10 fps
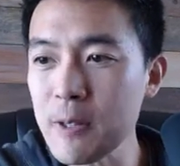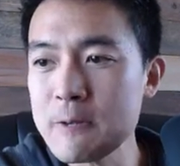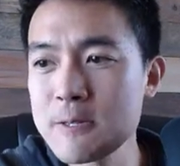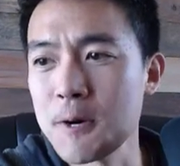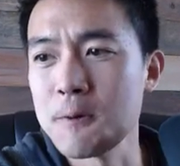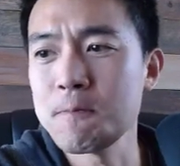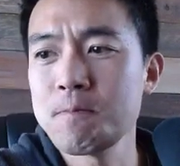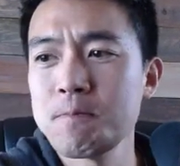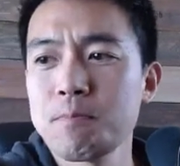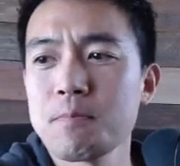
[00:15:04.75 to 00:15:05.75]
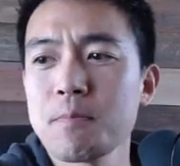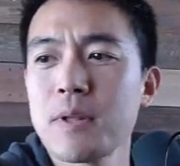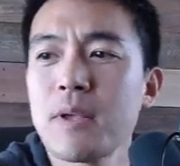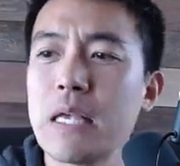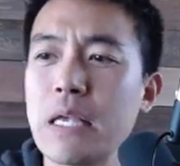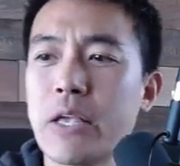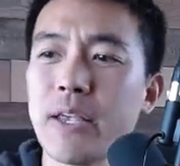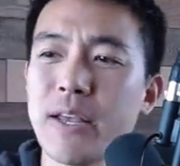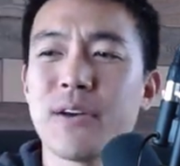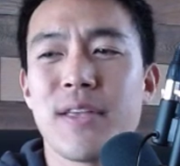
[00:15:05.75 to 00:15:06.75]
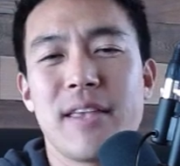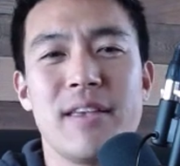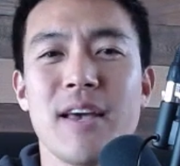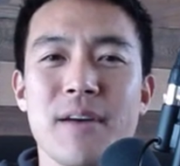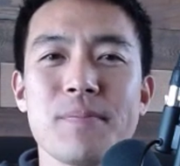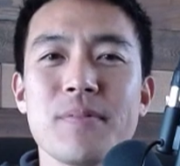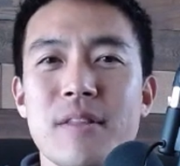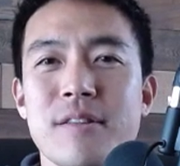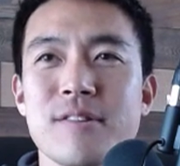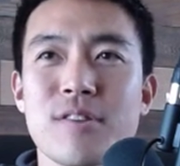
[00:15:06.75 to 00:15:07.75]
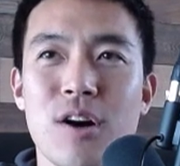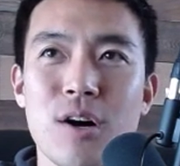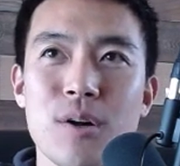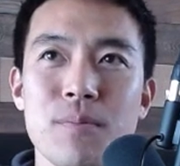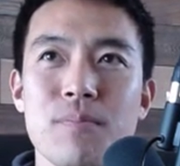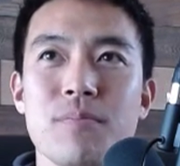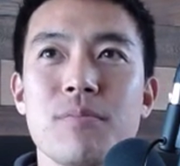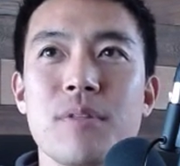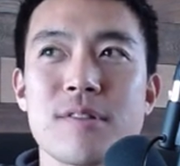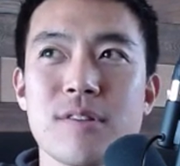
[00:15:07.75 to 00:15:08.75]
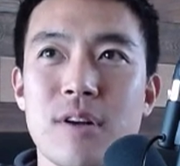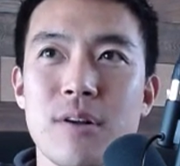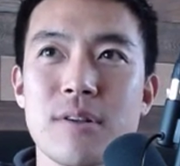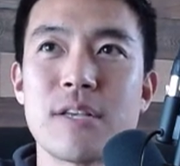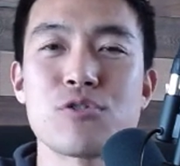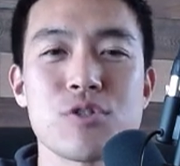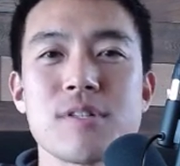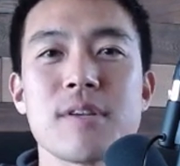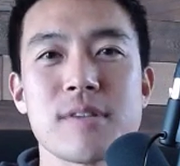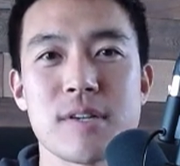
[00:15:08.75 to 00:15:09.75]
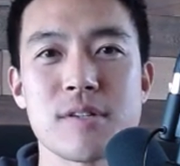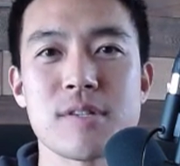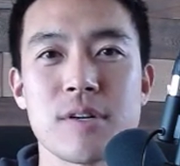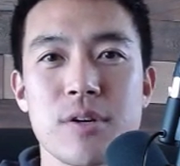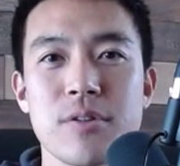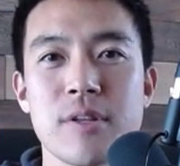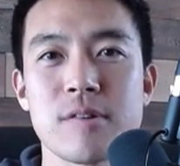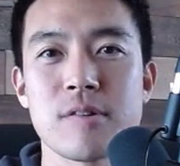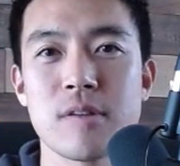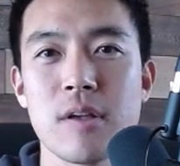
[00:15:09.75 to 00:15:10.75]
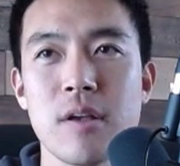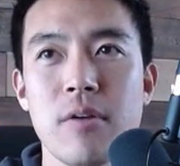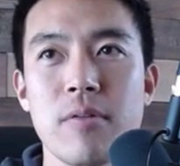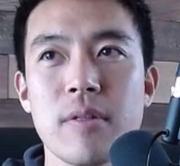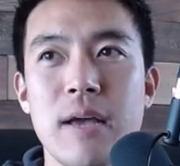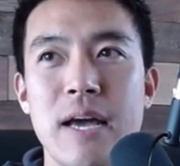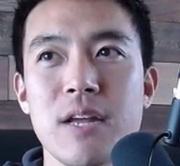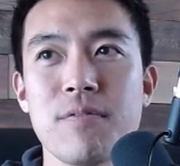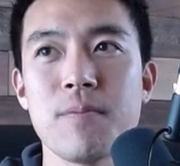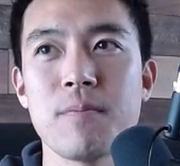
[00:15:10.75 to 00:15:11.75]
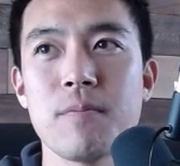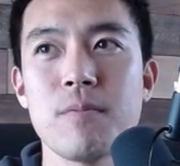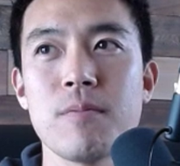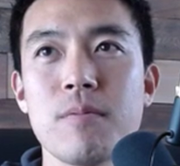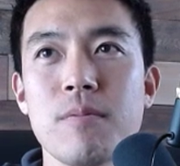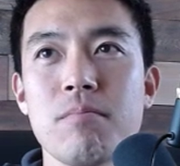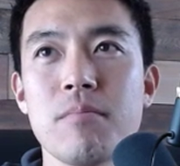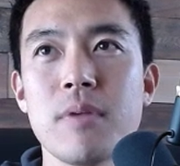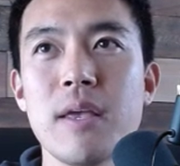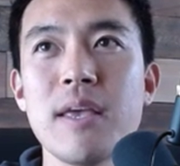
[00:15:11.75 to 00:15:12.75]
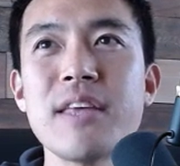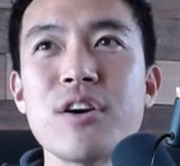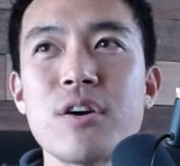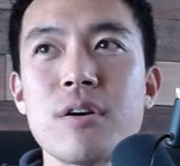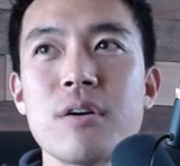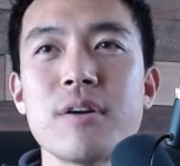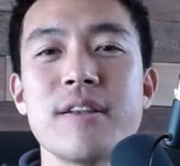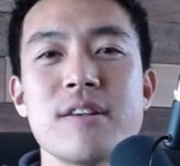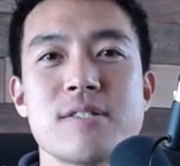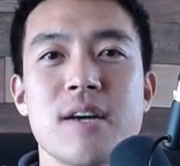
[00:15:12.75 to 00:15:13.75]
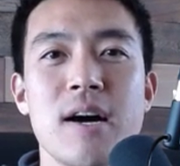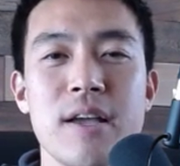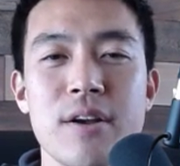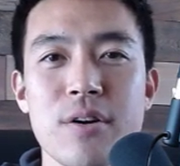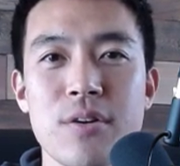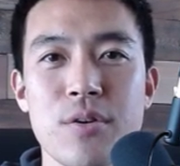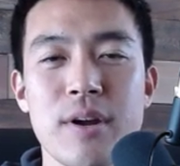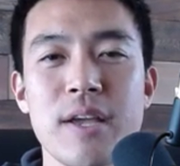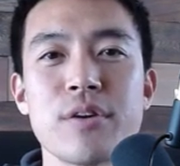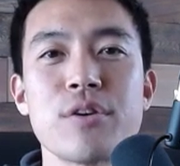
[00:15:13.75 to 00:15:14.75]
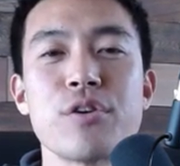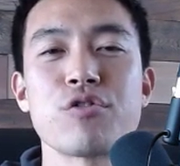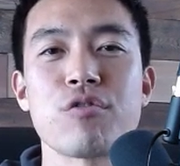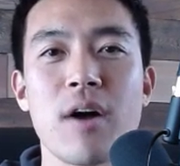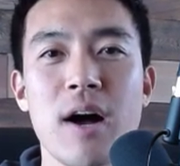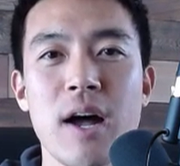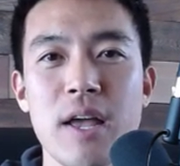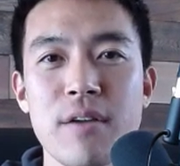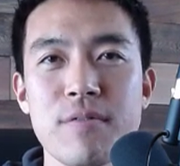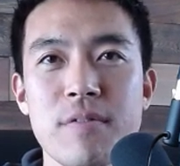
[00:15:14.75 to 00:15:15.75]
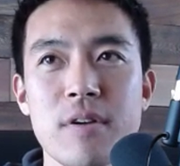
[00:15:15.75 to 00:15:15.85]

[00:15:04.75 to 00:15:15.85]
So, yeah, this is all interesting to consider. This kind of inner desire or inner drive